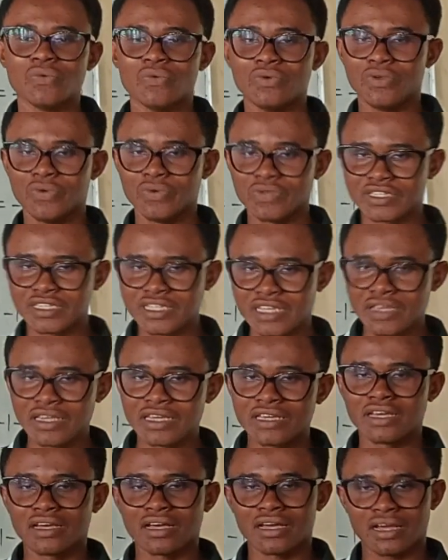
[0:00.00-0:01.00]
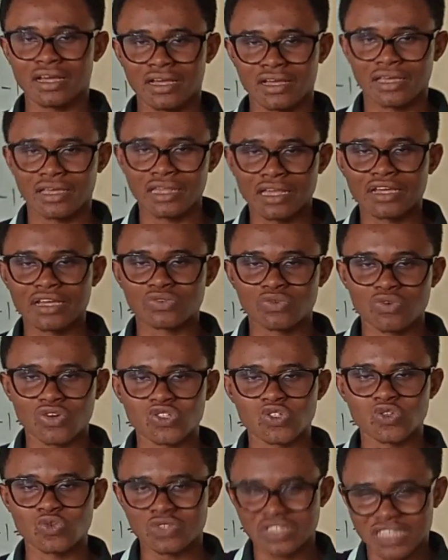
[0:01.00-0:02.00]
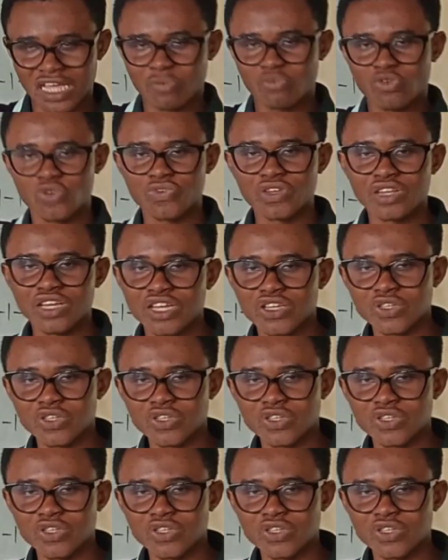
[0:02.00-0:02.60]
you see it's what you start moving